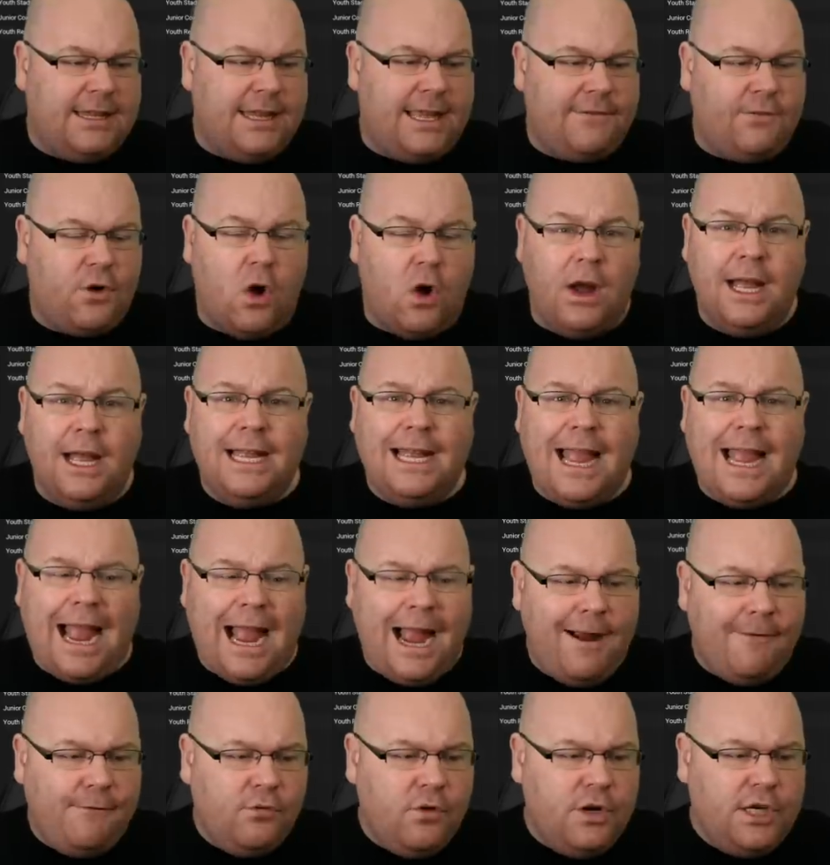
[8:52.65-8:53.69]
They've got
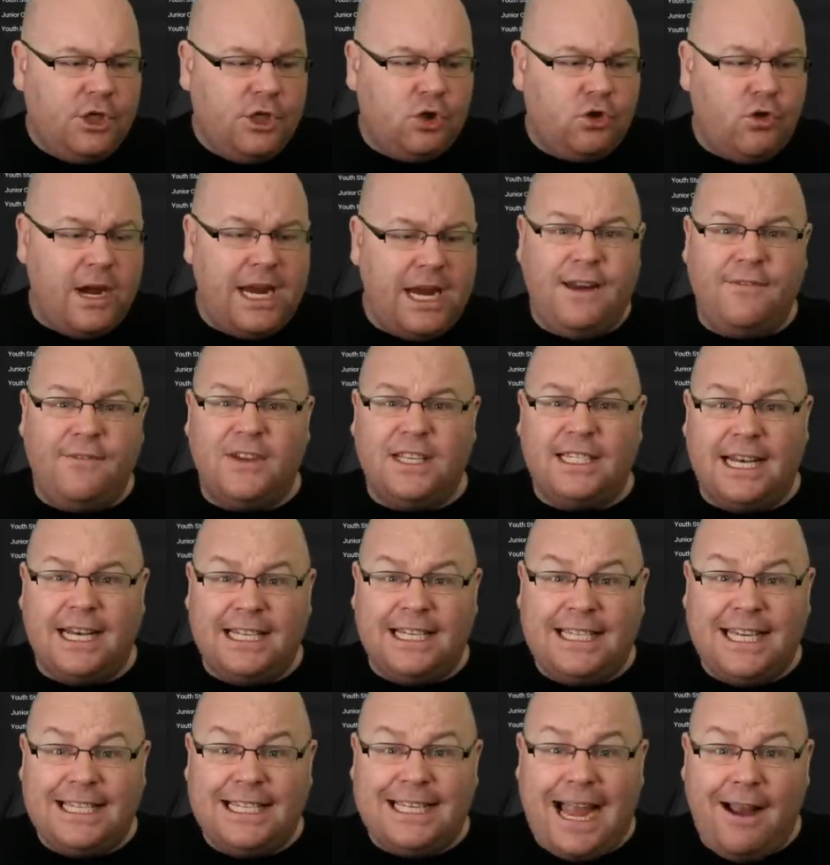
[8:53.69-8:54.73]
average training
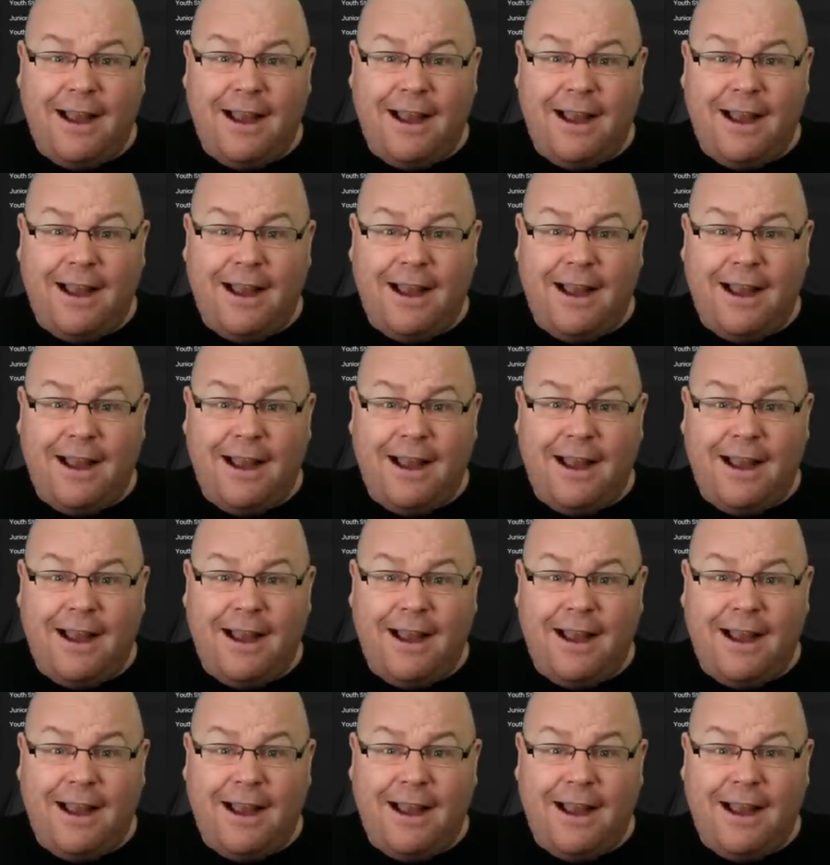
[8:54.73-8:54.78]
facilities,